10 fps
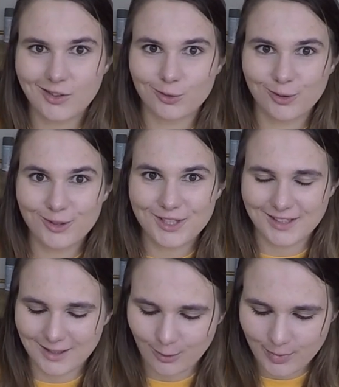the rules a
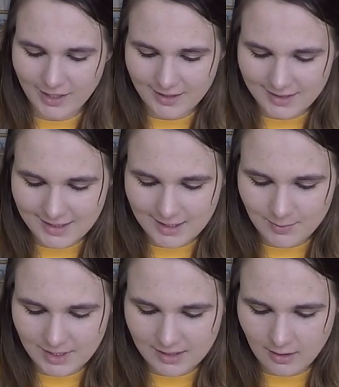little bit and
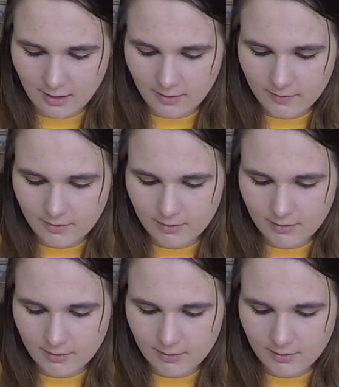snip this off.